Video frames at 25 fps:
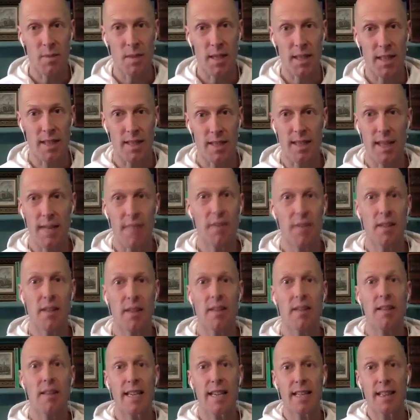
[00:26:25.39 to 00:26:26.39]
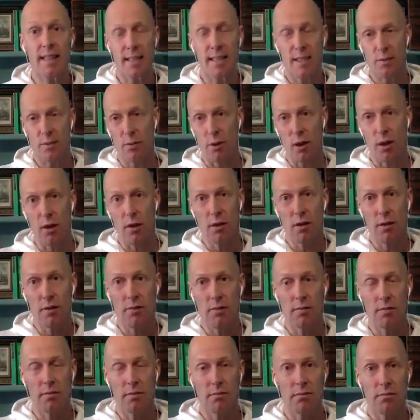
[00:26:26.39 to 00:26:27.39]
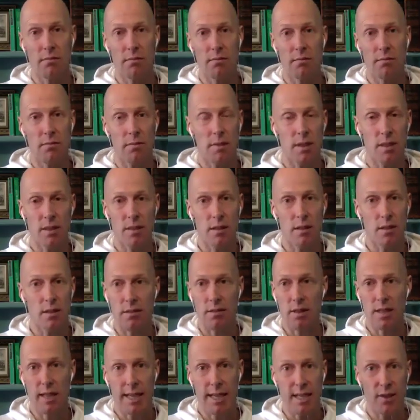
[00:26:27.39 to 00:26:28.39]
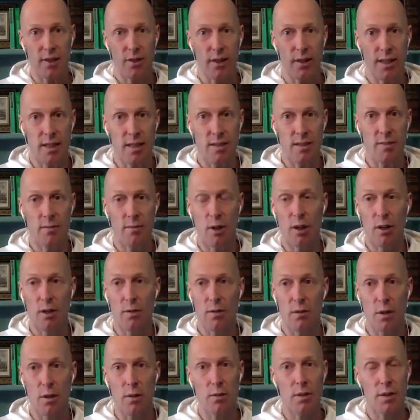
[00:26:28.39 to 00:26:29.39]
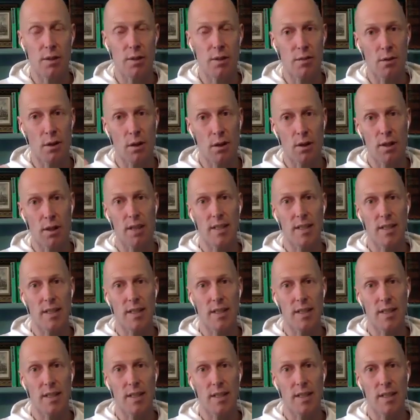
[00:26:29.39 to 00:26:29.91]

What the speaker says: It's never the thing that's wrong. It's not sex, drugs, and rock and roll that's wrong.